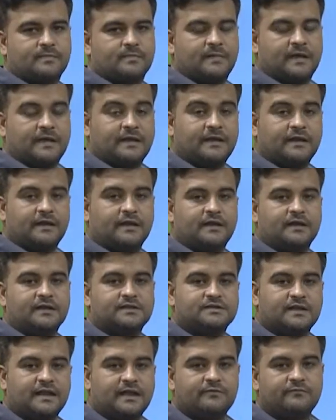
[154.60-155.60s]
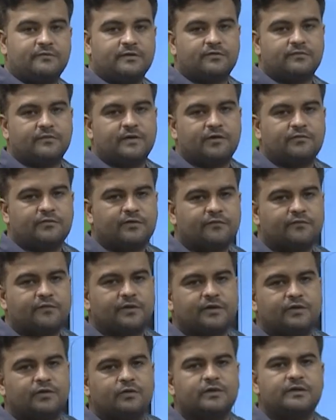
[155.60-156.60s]
In English language we have
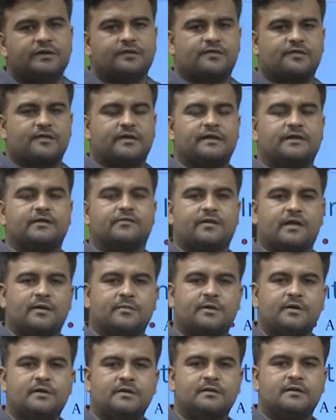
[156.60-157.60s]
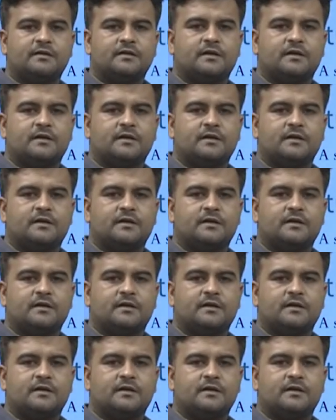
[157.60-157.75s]
different units in grammar,